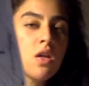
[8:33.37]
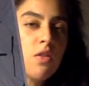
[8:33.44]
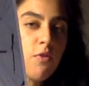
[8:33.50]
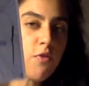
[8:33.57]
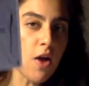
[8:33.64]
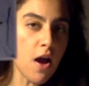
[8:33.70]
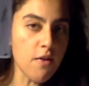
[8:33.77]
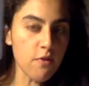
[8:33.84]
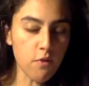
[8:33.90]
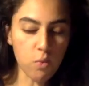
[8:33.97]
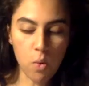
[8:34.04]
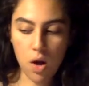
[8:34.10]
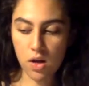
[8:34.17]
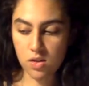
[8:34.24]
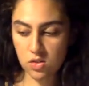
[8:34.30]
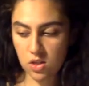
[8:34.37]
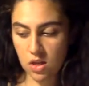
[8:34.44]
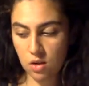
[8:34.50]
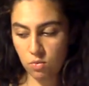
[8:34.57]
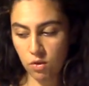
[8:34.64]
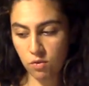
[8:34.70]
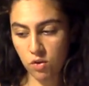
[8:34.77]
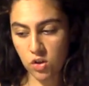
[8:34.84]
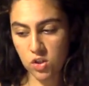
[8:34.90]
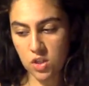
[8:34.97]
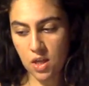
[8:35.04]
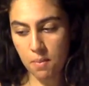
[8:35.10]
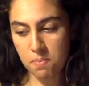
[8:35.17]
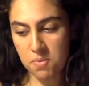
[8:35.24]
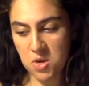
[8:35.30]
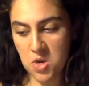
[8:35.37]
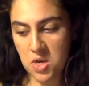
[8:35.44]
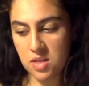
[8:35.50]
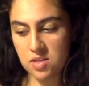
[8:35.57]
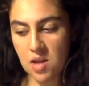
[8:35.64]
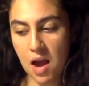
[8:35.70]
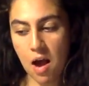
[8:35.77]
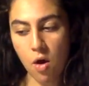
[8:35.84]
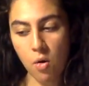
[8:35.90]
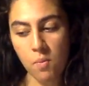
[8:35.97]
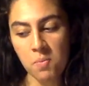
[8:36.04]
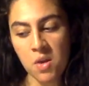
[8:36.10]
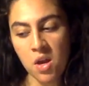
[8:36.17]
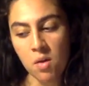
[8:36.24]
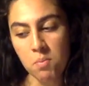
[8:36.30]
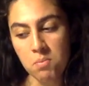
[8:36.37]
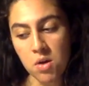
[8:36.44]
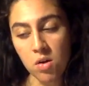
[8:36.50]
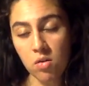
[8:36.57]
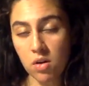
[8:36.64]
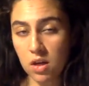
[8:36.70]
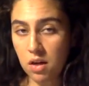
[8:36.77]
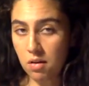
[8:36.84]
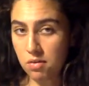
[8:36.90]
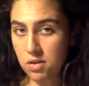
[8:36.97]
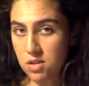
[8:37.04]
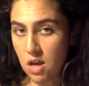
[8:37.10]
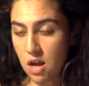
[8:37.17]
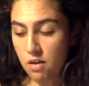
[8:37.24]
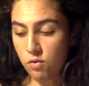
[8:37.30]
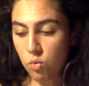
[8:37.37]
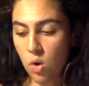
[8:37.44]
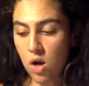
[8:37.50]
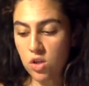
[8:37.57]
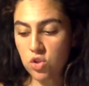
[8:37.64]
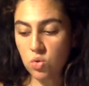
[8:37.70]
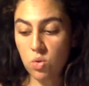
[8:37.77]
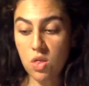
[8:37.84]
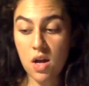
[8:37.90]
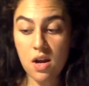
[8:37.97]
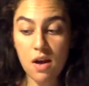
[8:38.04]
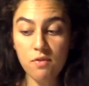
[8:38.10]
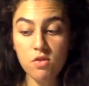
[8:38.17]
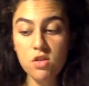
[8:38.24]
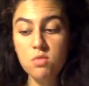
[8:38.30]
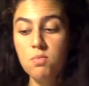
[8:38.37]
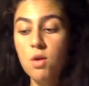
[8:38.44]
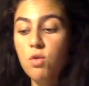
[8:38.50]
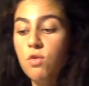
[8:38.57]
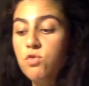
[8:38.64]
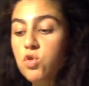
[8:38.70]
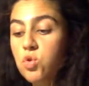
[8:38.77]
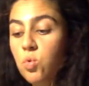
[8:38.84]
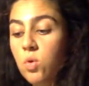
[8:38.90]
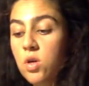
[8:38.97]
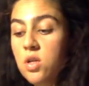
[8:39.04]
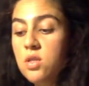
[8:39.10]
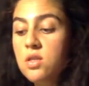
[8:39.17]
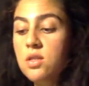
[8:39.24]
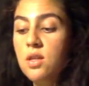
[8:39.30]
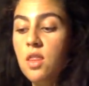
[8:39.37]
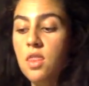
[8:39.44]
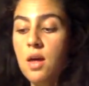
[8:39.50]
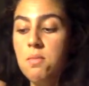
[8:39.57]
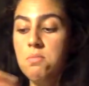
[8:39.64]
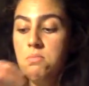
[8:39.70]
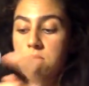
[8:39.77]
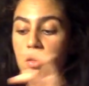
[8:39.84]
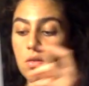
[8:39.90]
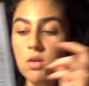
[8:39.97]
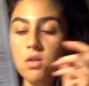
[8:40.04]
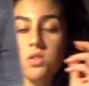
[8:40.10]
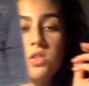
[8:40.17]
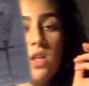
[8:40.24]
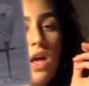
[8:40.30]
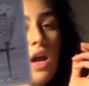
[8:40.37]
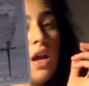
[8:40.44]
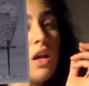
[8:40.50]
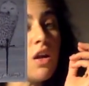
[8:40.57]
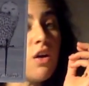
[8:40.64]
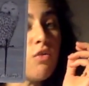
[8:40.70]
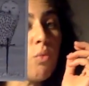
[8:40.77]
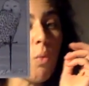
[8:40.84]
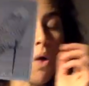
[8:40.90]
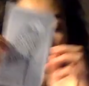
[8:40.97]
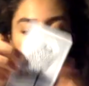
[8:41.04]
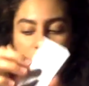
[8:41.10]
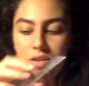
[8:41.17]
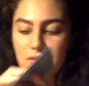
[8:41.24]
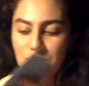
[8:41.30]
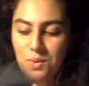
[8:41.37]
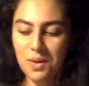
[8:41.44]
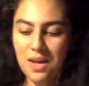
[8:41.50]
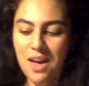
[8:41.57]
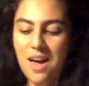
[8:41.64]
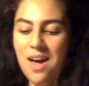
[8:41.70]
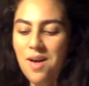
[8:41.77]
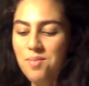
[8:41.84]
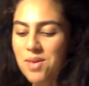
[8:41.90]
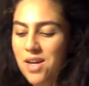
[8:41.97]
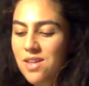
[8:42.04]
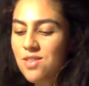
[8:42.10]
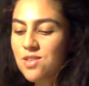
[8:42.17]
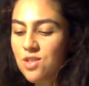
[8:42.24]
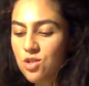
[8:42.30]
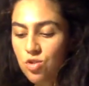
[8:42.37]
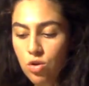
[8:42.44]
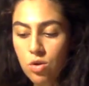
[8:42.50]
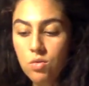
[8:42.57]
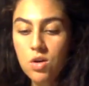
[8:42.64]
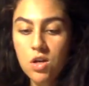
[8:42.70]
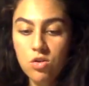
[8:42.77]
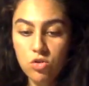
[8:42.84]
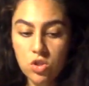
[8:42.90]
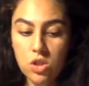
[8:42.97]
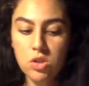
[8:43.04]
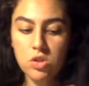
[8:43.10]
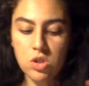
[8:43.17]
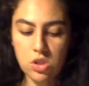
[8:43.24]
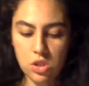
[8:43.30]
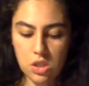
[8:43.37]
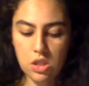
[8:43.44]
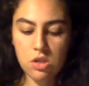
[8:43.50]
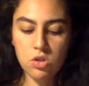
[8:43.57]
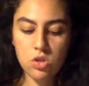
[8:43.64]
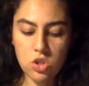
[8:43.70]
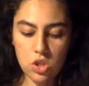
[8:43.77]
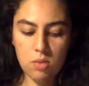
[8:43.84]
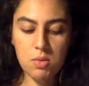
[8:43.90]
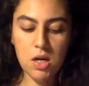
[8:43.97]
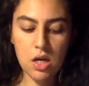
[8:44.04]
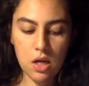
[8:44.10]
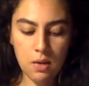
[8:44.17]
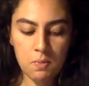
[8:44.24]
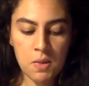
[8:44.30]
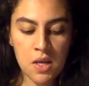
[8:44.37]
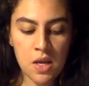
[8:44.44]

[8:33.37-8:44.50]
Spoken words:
The Five of Wands in reverse that peeks out, mirroring here this Eight of Wands. You then have this Mother of Swords that mirrors the Eight of Wands. Okay, I'm getting this as your own energy, dear Gemini.